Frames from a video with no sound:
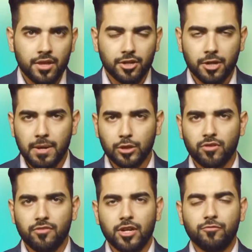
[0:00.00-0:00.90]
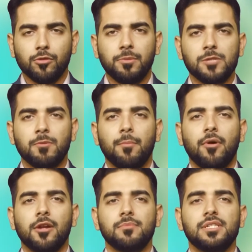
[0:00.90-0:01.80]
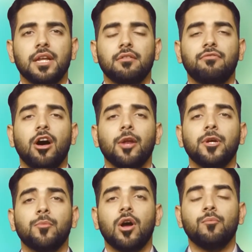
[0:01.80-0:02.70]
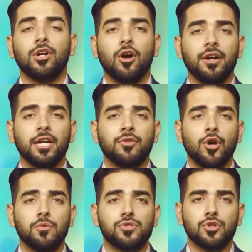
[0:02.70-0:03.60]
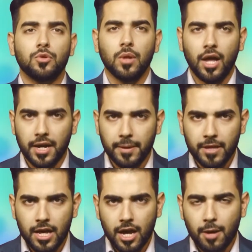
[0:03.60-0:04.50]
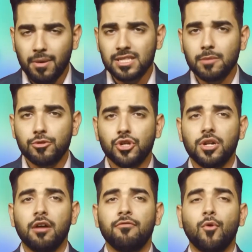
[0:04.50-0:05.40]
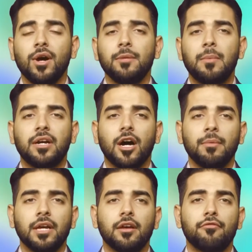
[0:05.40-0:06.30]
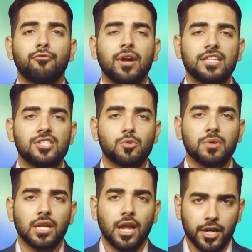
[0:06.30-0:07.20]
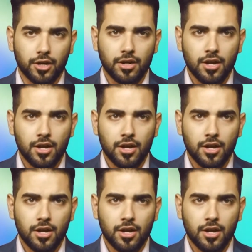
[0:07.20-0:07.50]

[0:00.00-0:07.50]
The Commander of the Faithful, peace be upon him, said the following regarding those who lie. A Muslim should avoid becoming friends with a liar,